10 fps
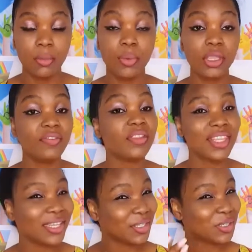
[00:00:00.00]
But if you
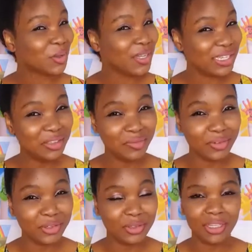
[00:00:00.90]
think it's so easy
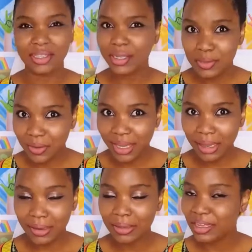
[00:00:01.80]
for you, then that's
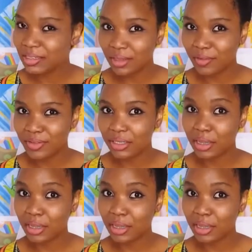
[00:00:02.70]
okay, that's lovely.